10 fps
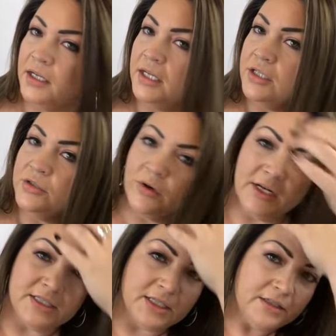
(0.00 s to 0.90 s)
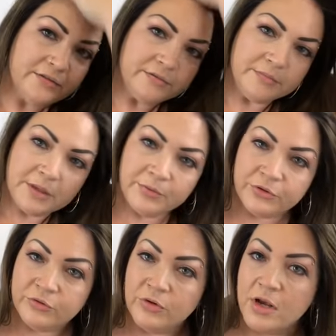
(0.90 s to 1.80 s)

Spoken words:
It is crazy. People do